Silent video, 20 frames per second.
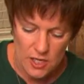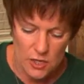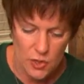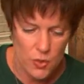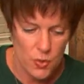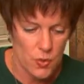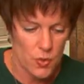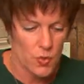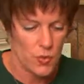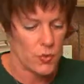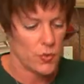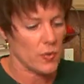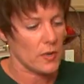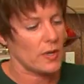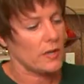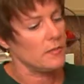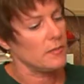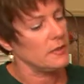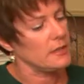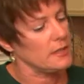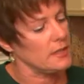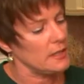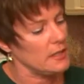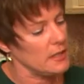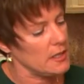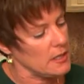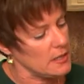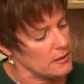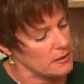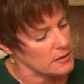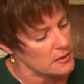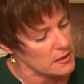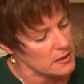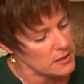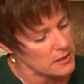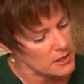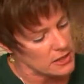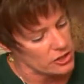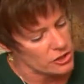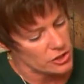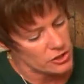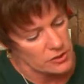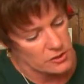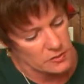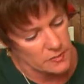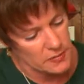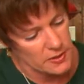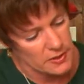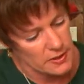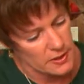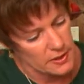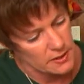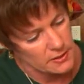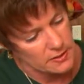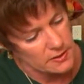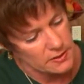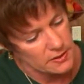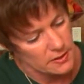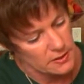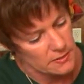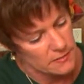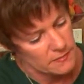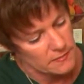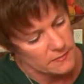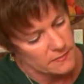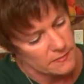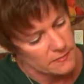incredibly delicious polenta